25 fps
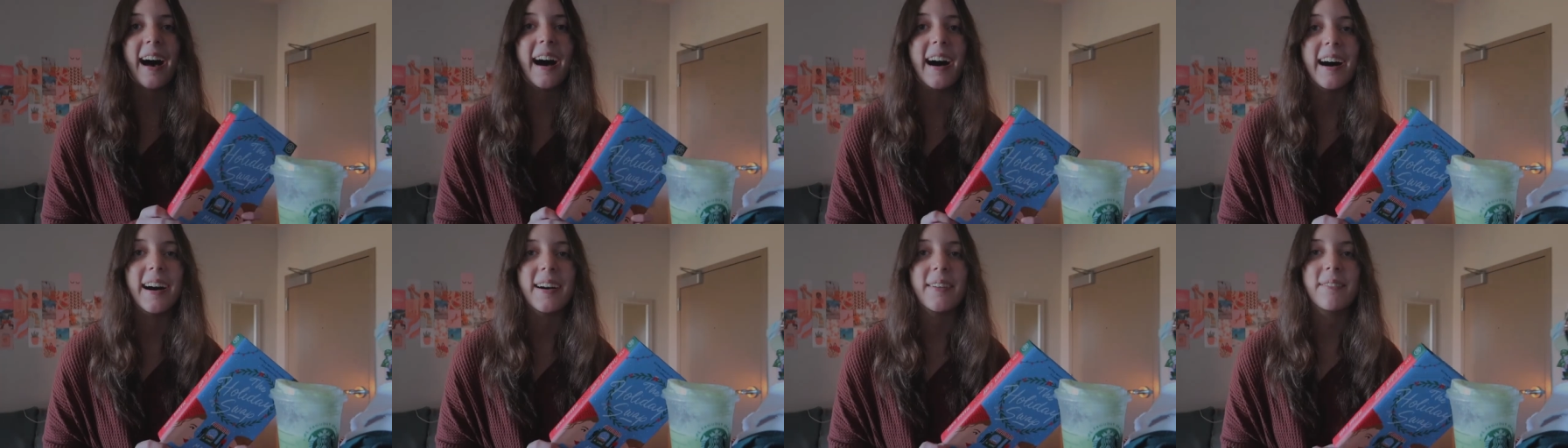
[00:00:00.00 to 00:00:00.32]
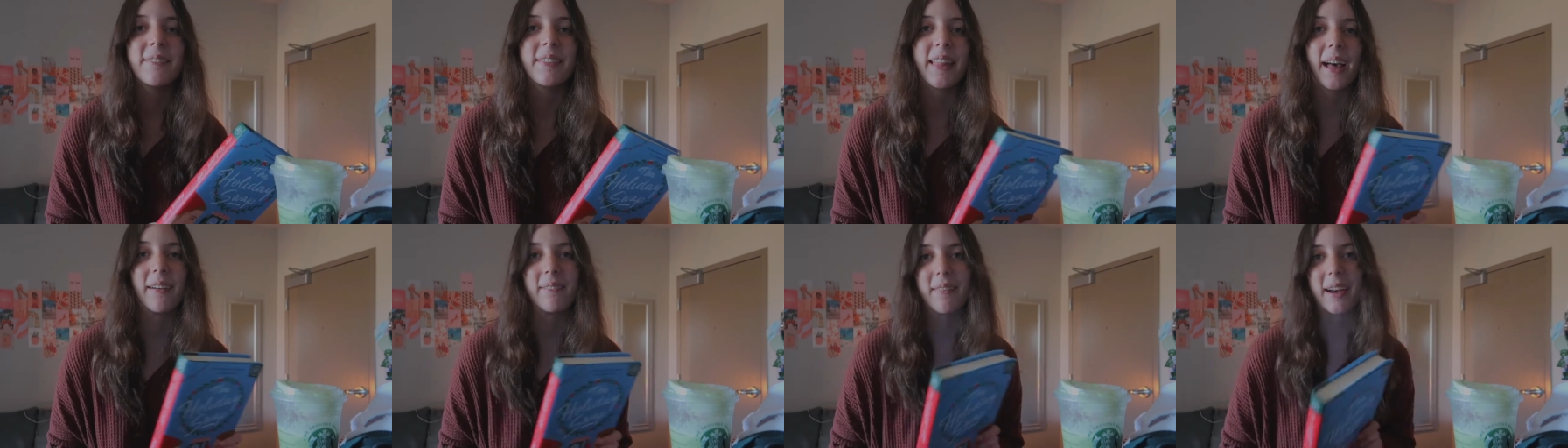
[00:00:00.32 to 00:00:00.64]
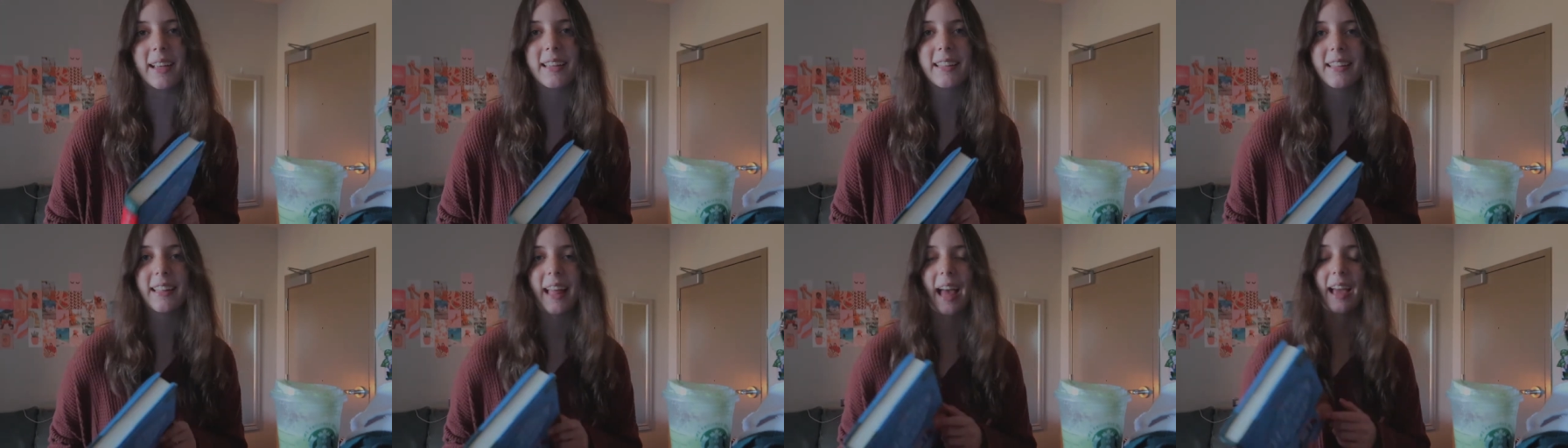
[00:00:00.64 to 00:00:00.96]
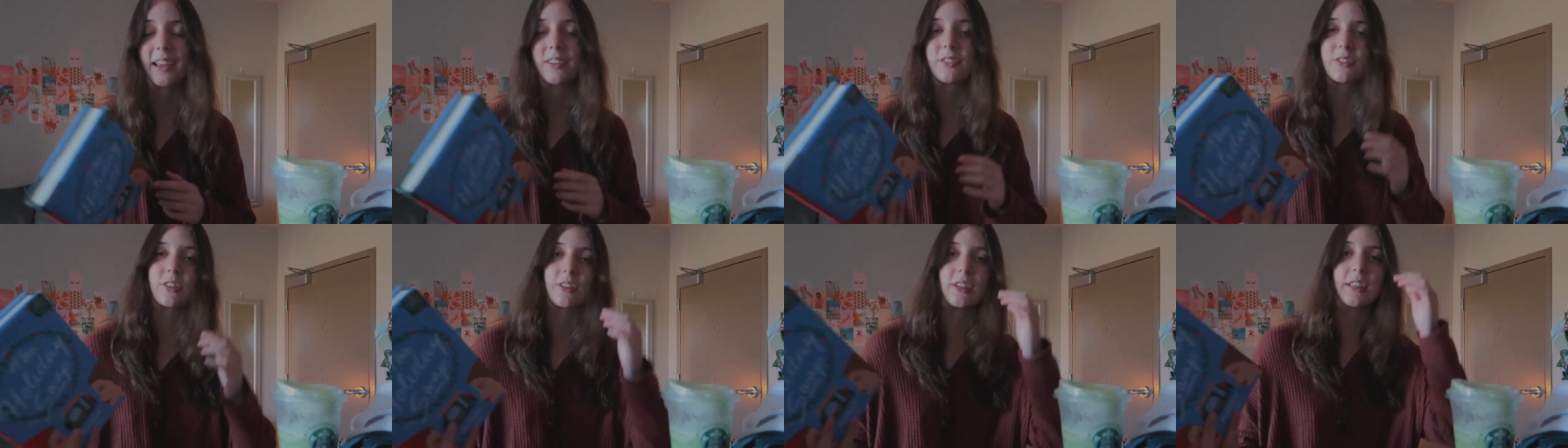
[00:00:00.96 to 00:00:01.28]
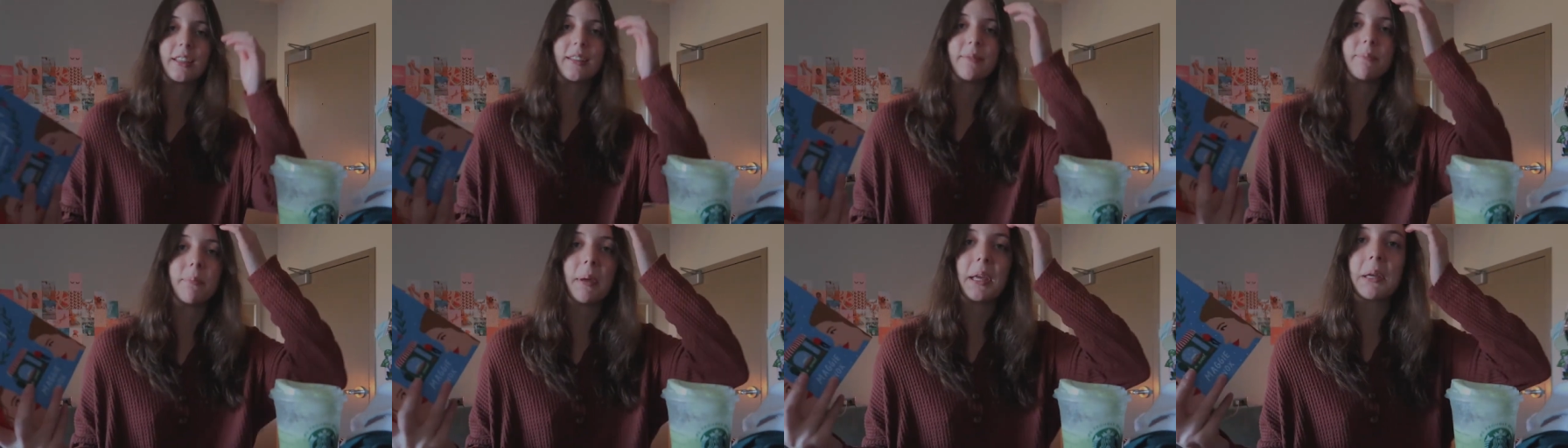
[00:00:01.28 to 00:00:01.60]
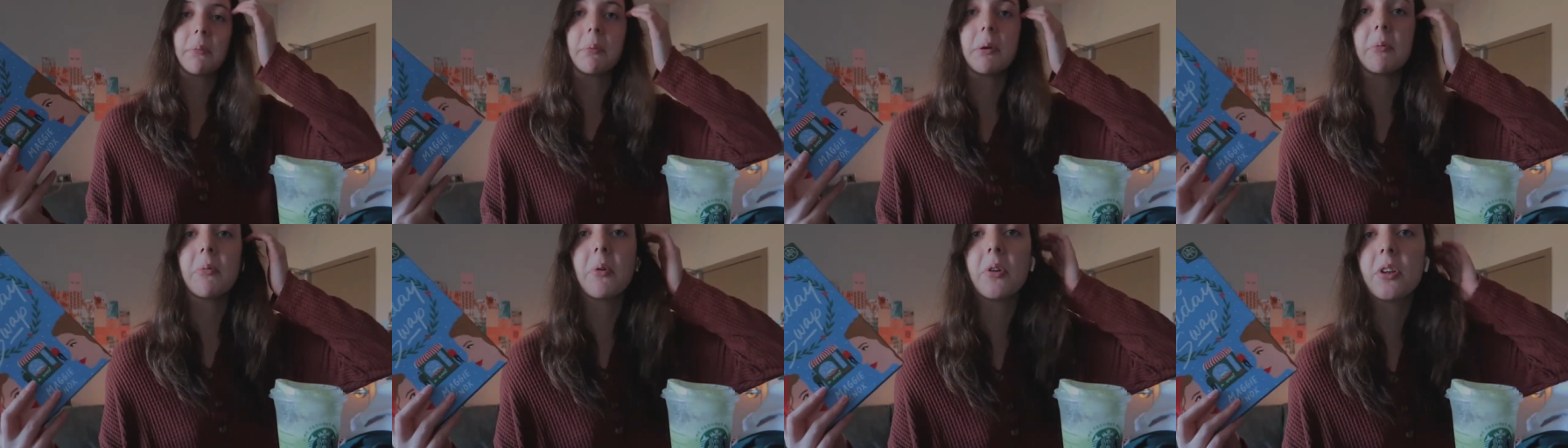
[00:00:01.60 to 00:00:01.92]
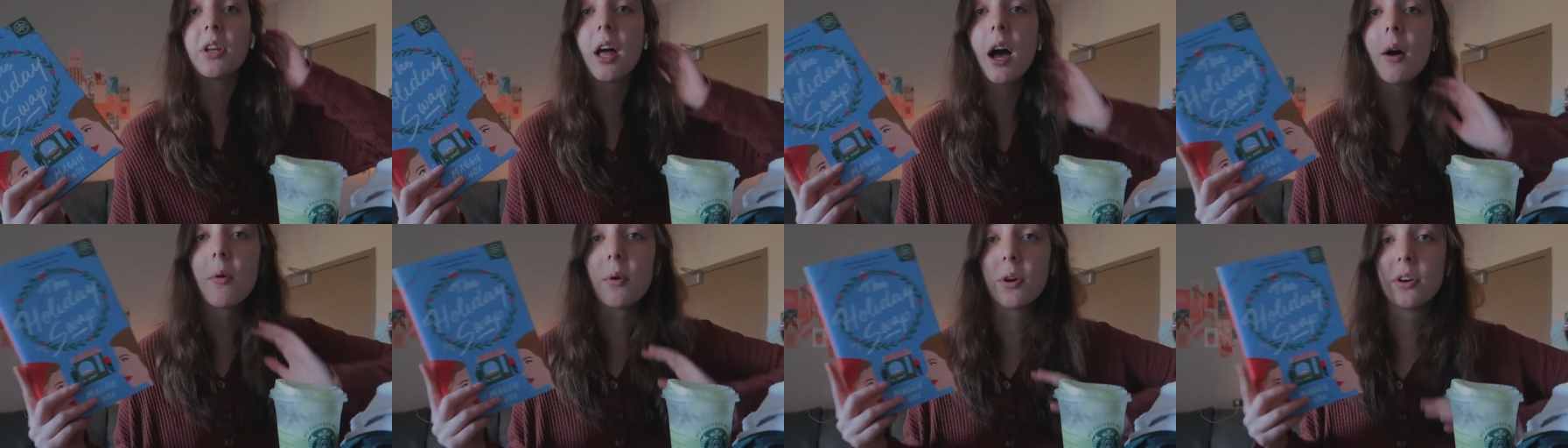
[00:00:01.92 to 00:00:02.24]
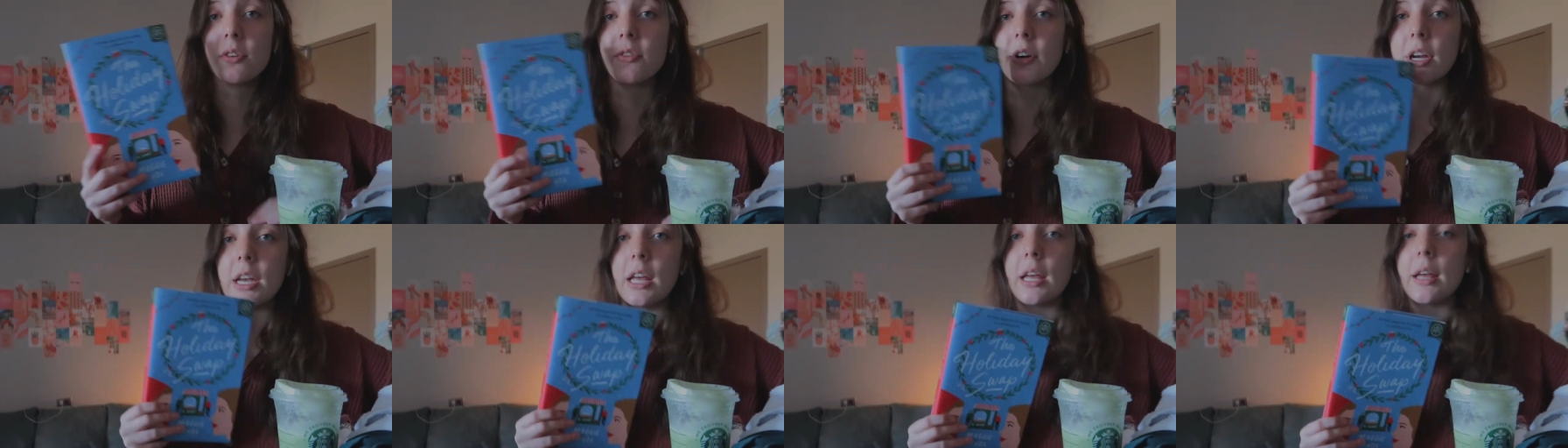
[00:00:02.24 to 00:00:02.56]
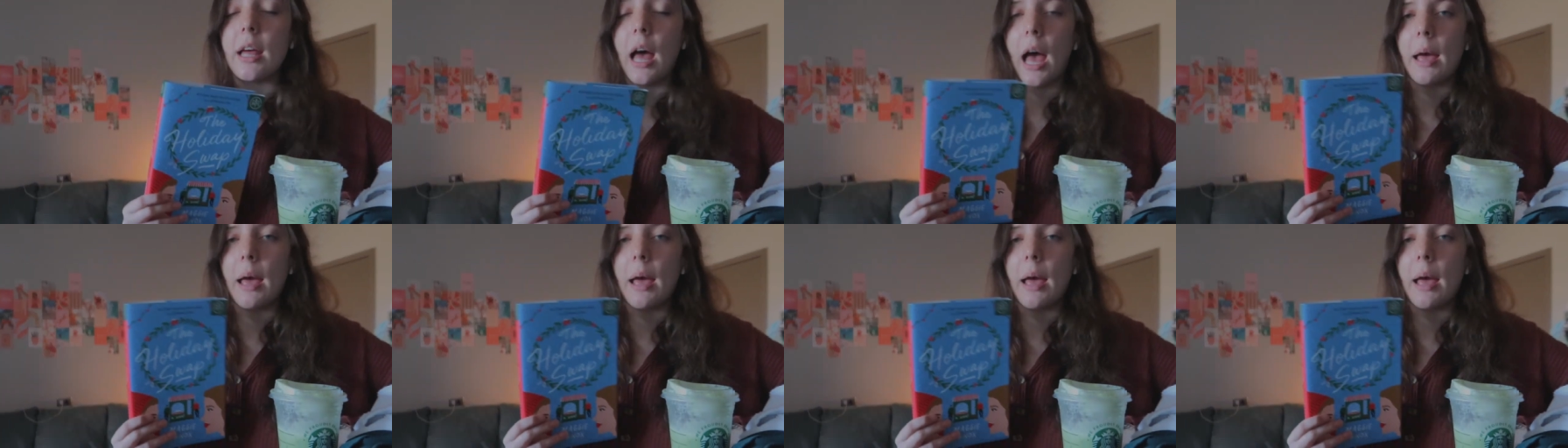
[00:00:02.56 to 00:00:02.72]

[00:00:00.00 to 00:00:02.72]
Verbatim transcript: um, that might actually make people not want to read it.